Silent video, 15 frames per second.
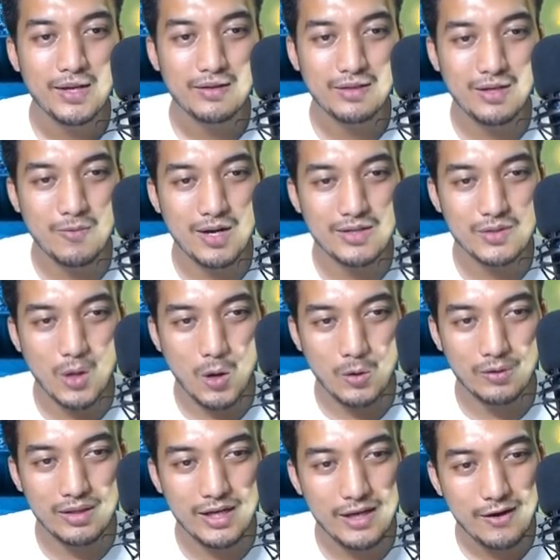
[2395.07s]
there was
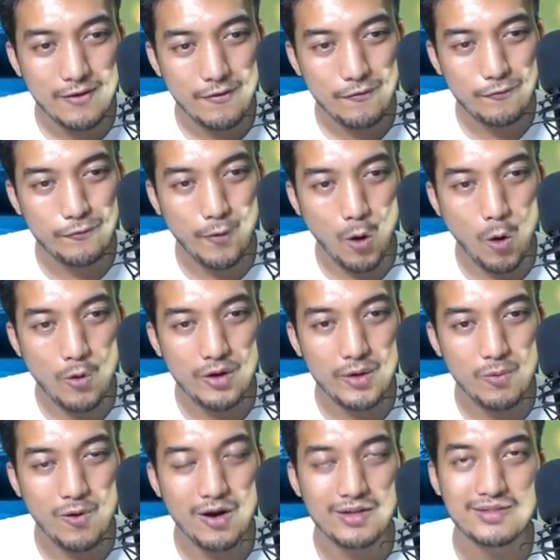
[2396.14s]
only four
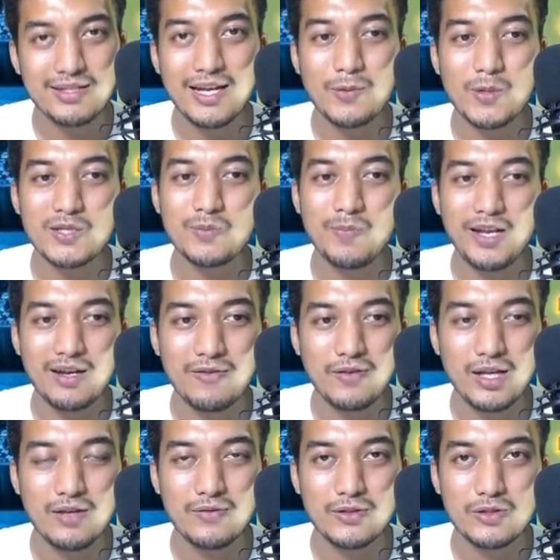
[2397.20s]
rewards that was made
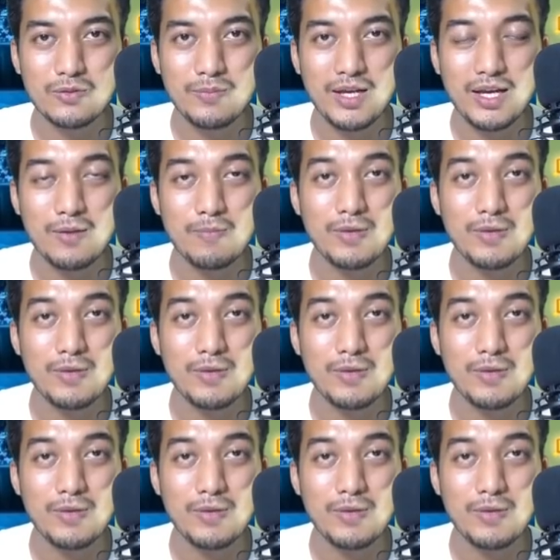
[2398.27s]
available to me.